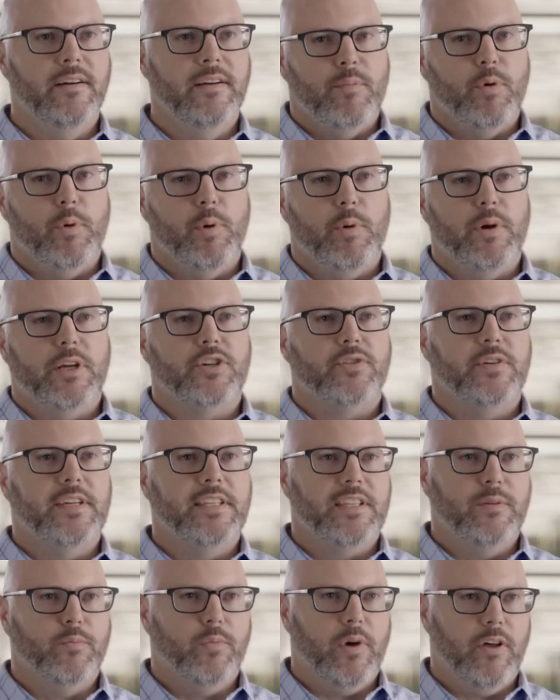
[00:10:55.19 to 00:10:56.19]
but we want to
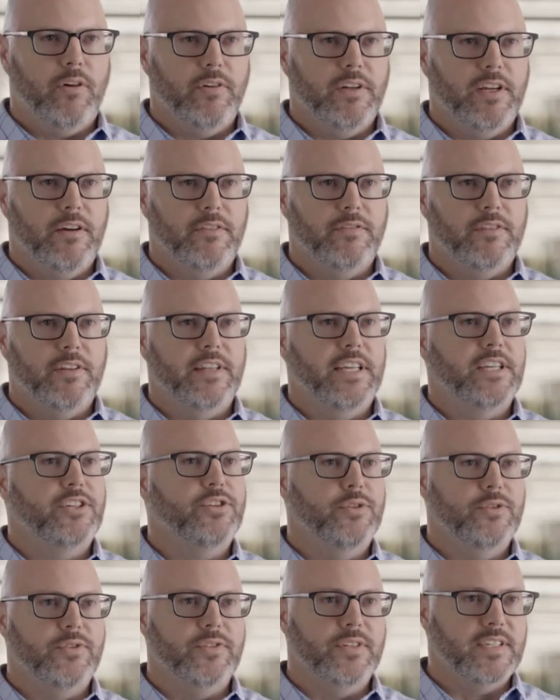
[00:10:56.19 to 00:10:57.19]
treat them well enough that they
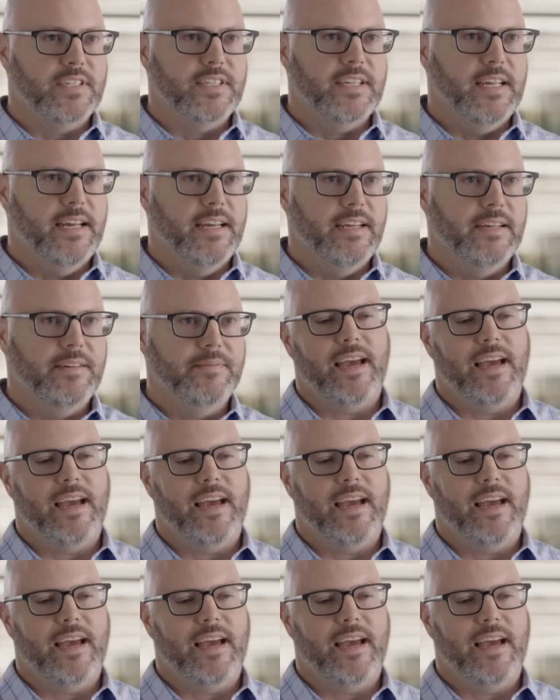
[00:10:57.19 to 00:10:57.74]
choose to stay.